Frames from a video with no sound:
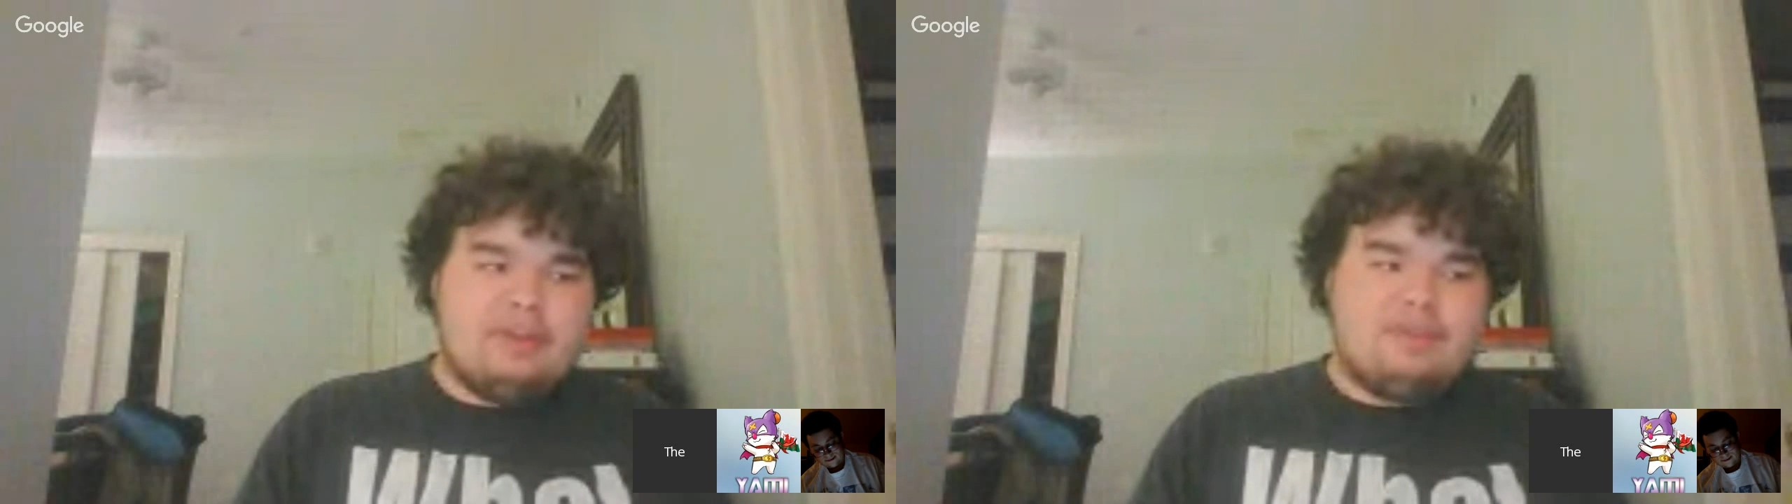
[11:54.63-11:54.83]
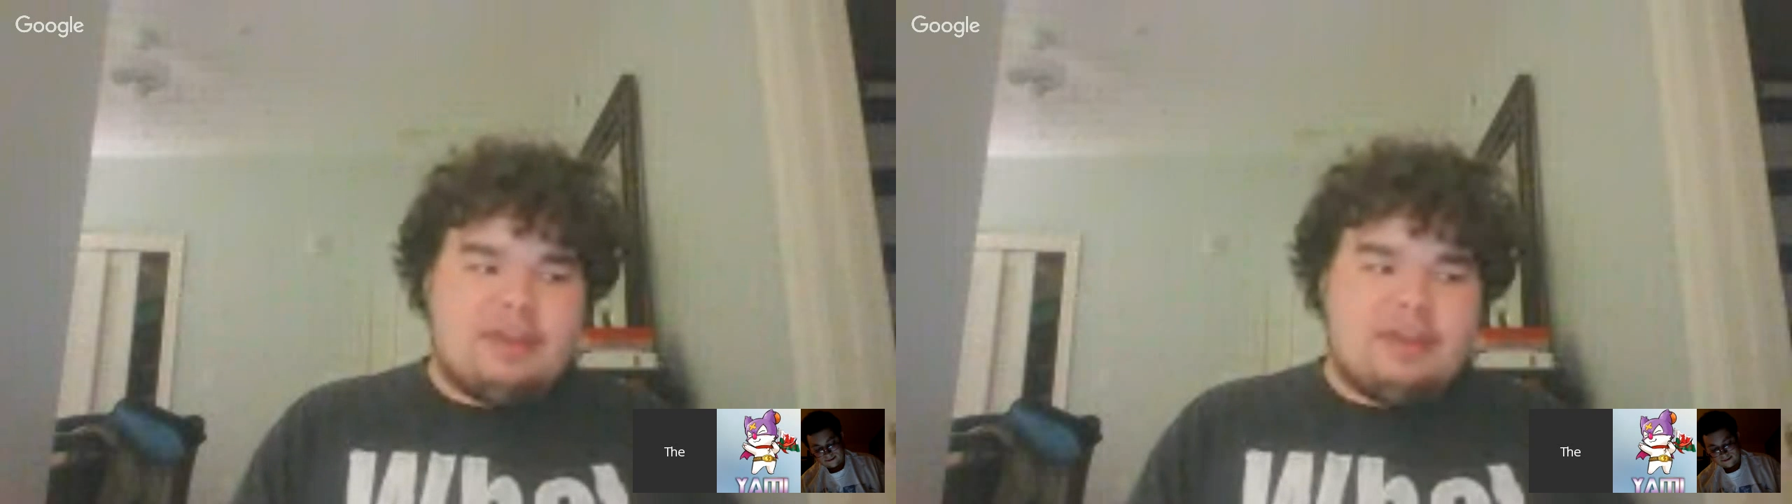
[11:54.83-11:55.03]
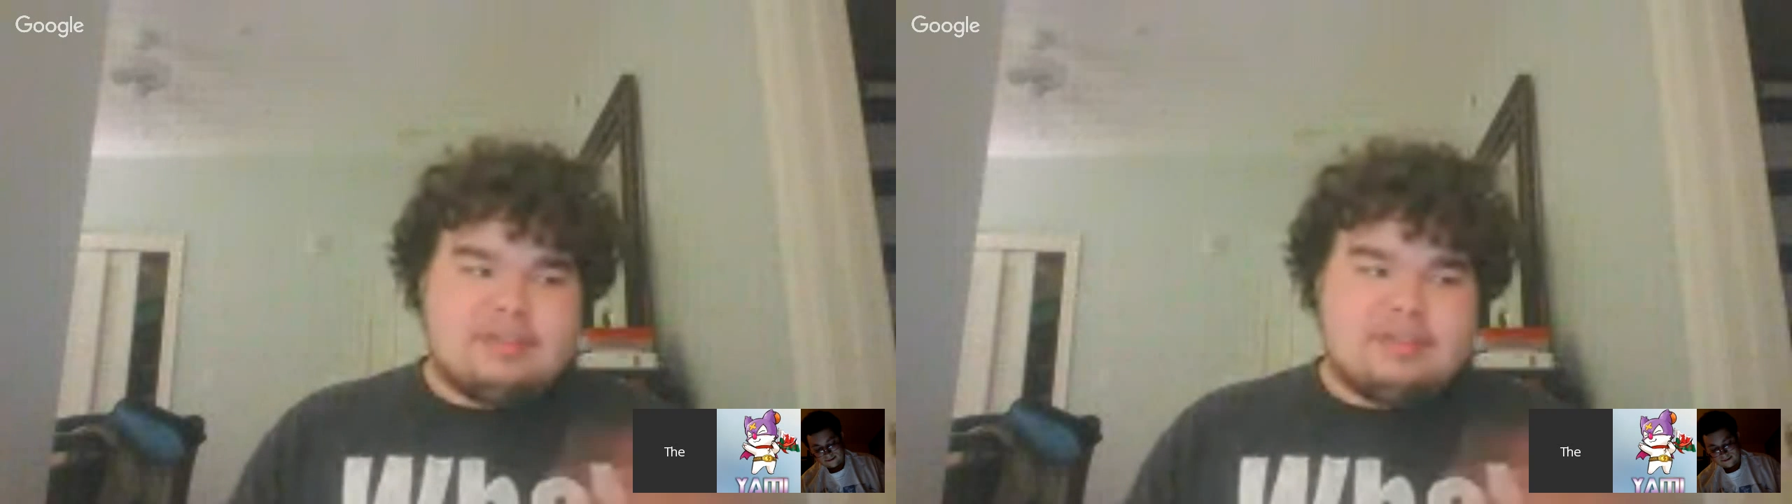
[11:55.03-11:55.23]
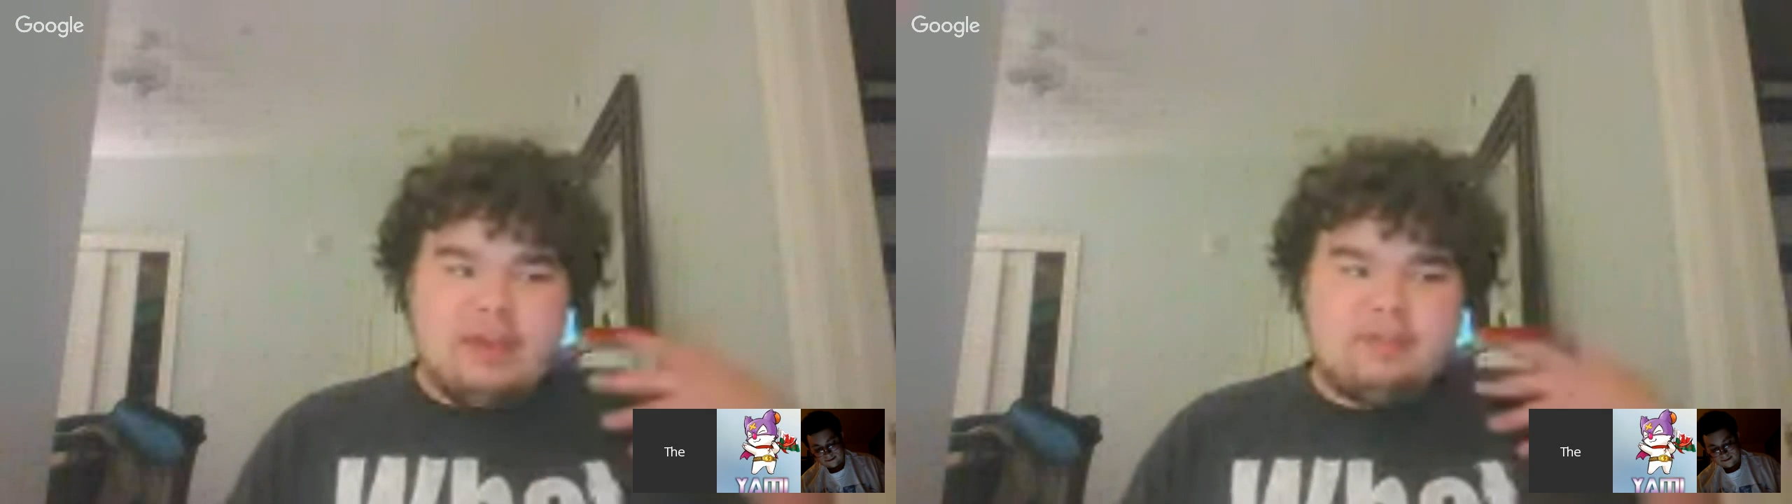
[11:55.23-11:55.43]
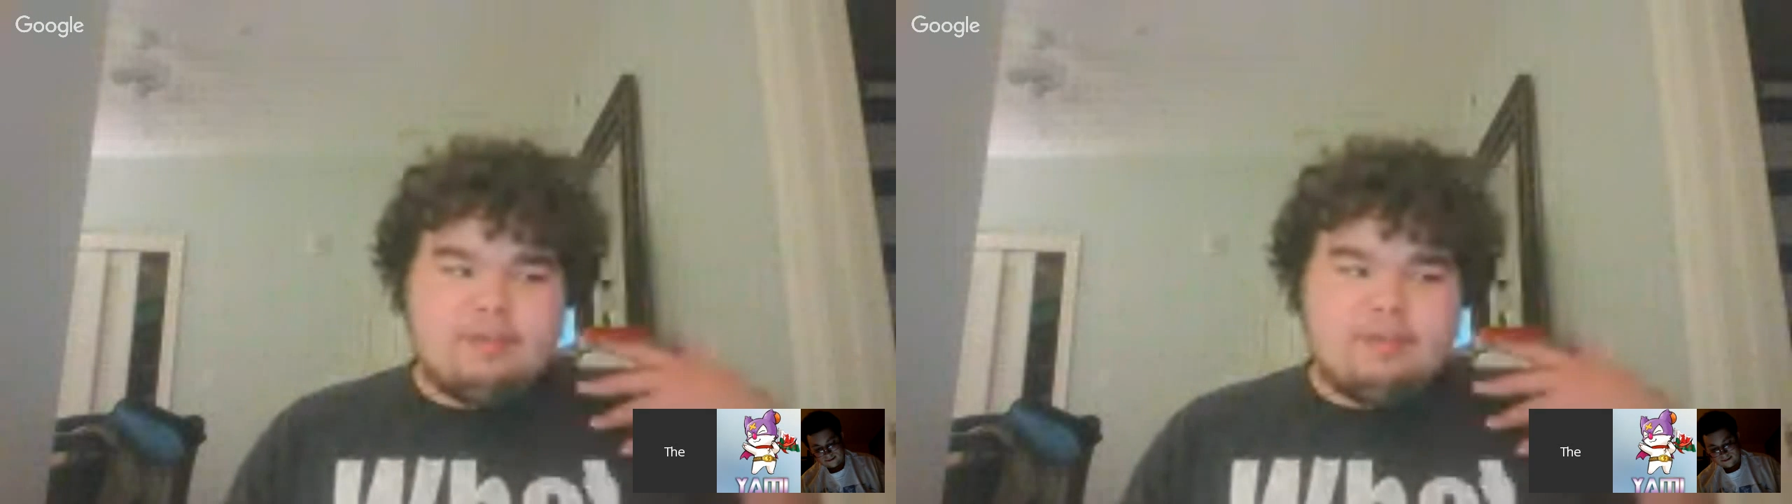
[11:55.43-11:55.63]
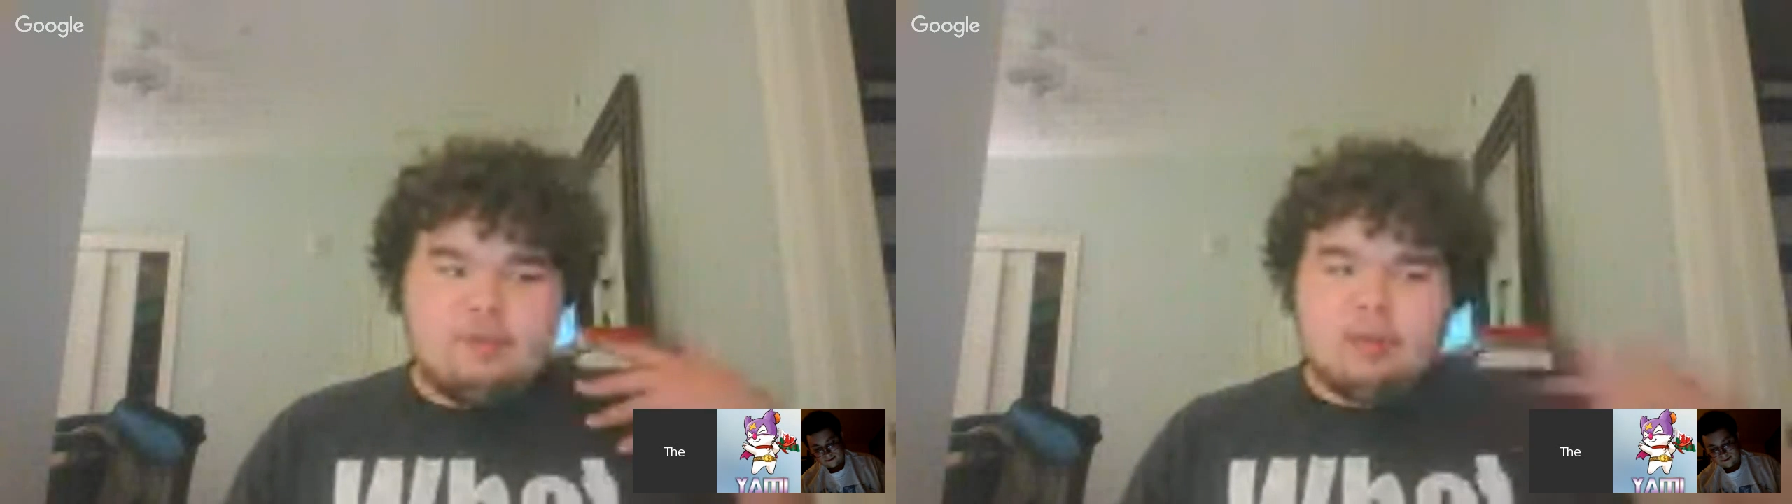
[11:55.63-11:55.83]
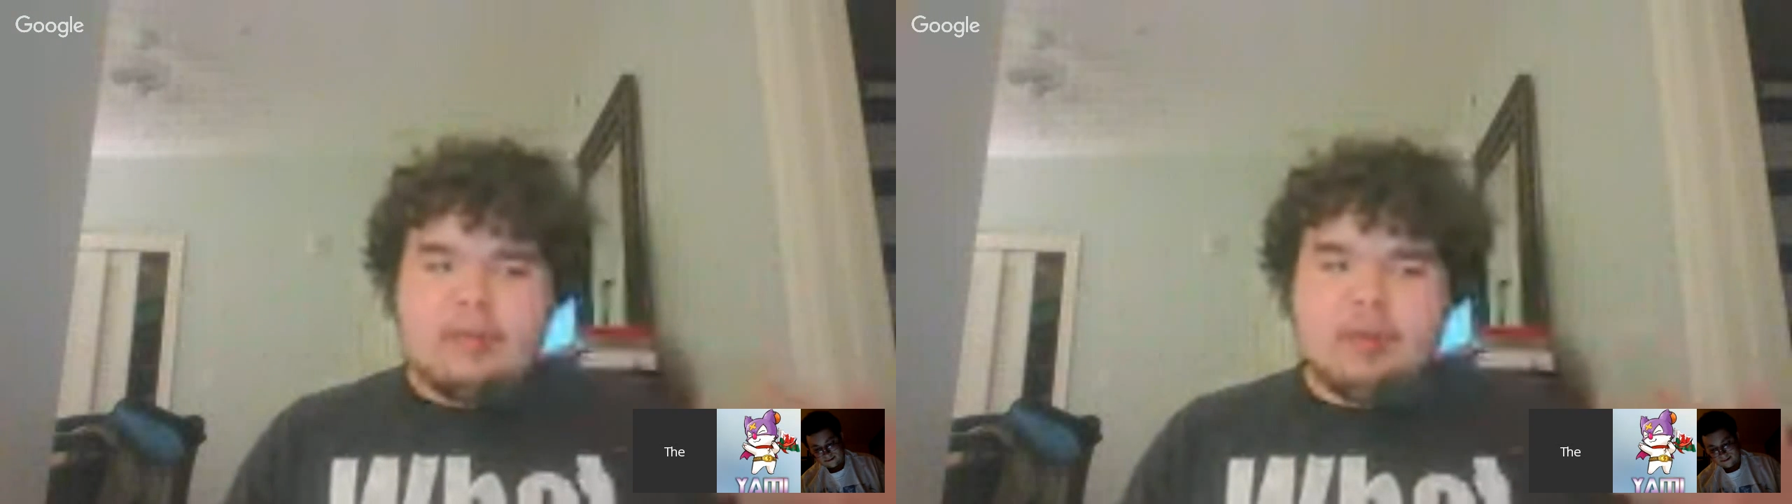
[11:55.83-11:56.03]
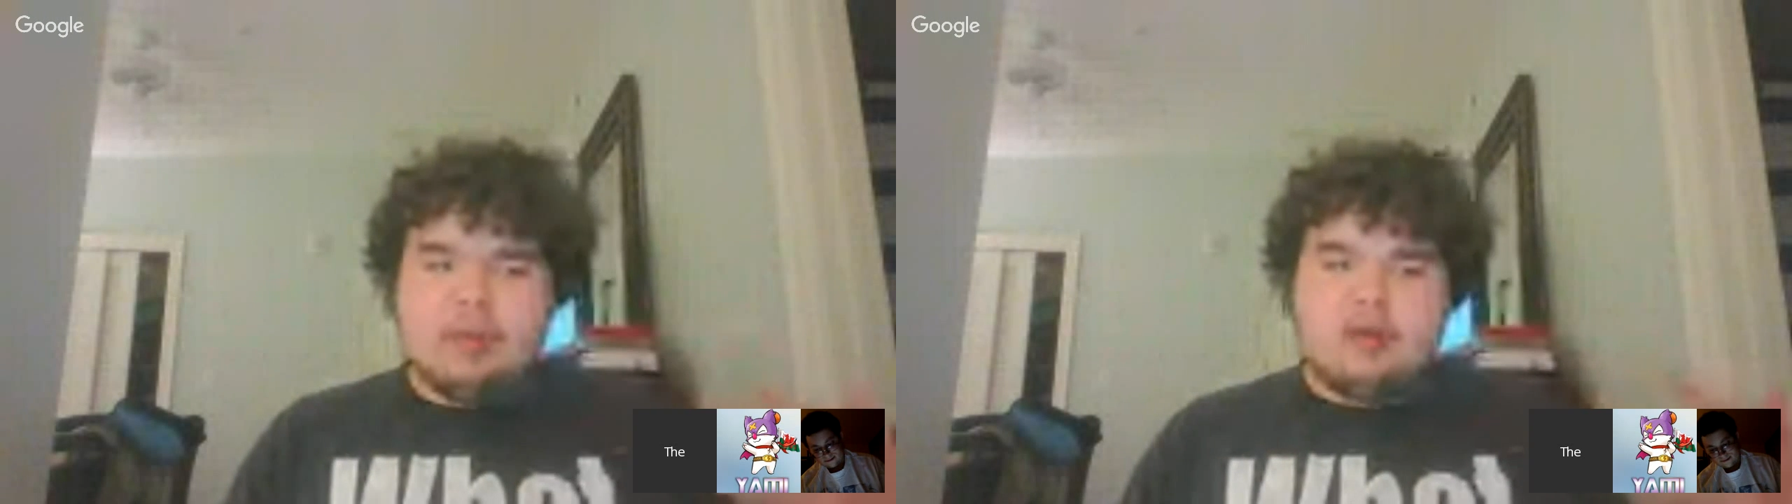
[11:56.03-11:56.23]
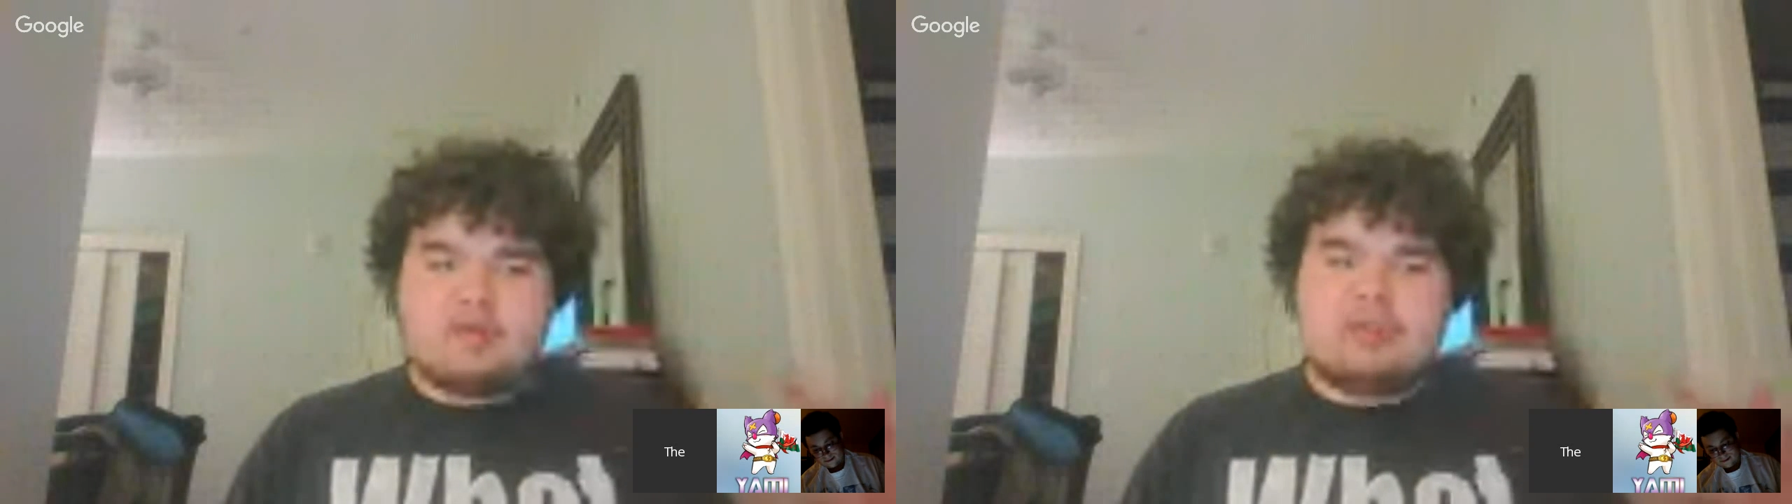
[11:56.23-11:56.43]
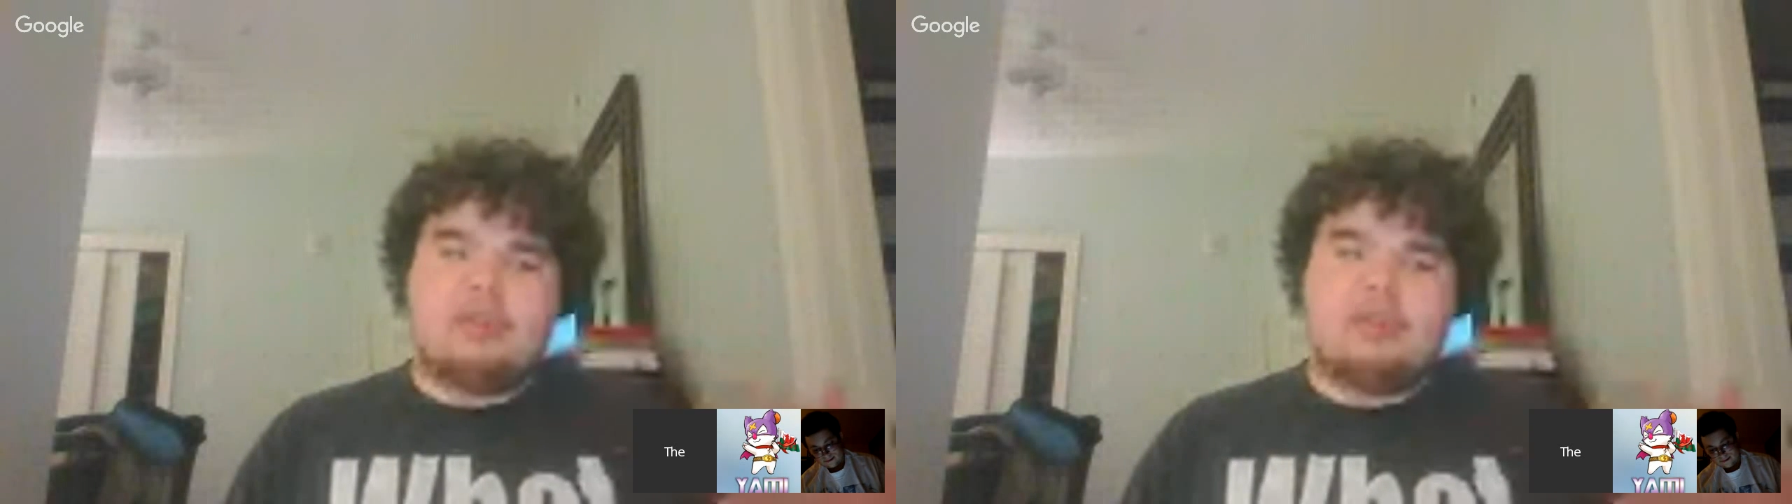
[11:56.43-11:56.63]
If your
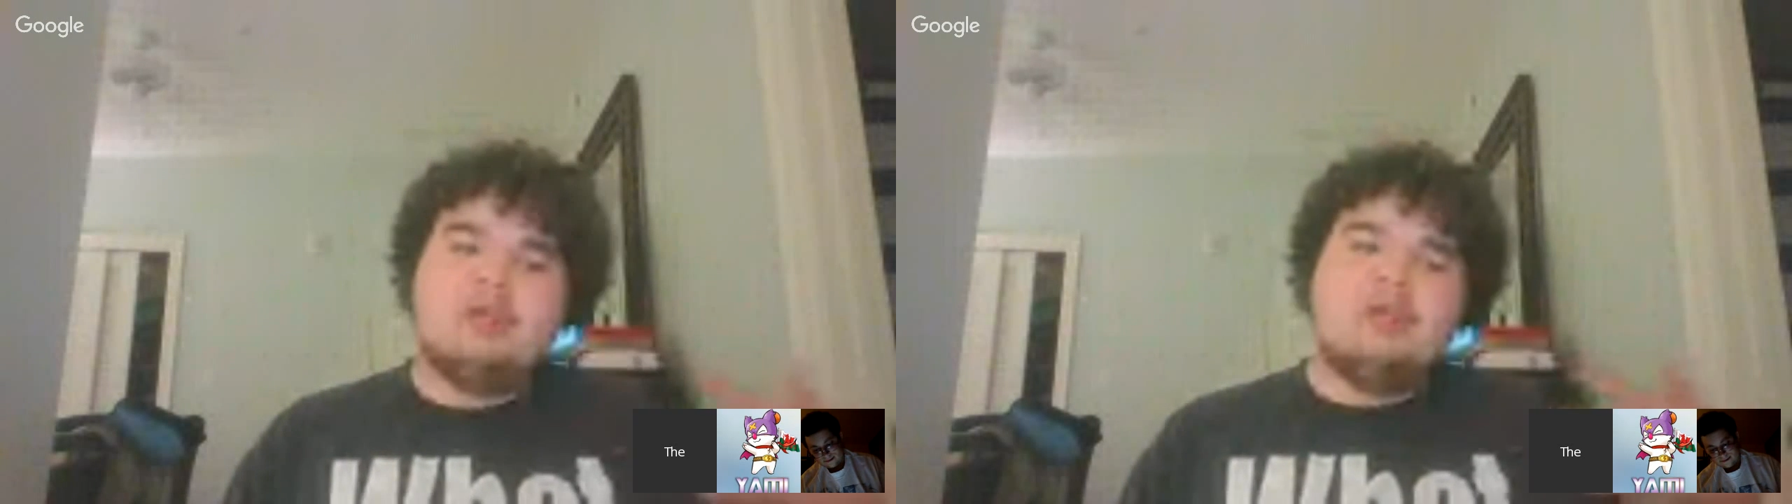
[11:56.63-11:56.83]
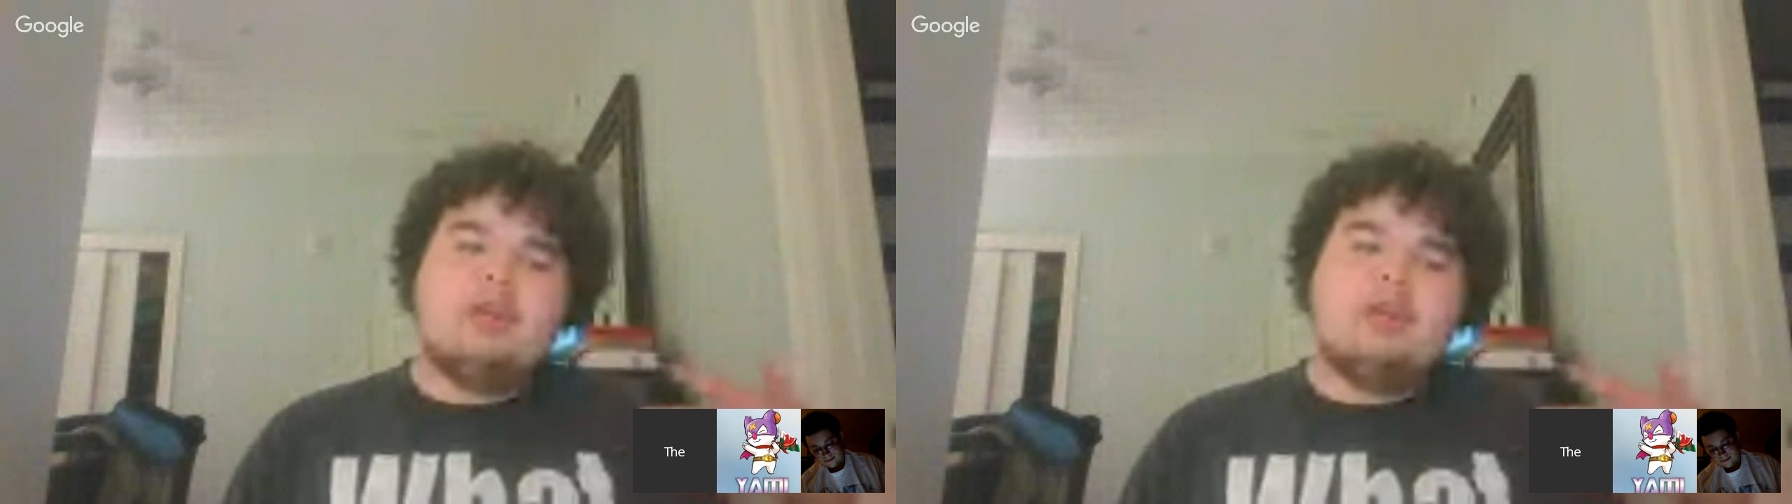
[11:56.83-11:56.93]
character,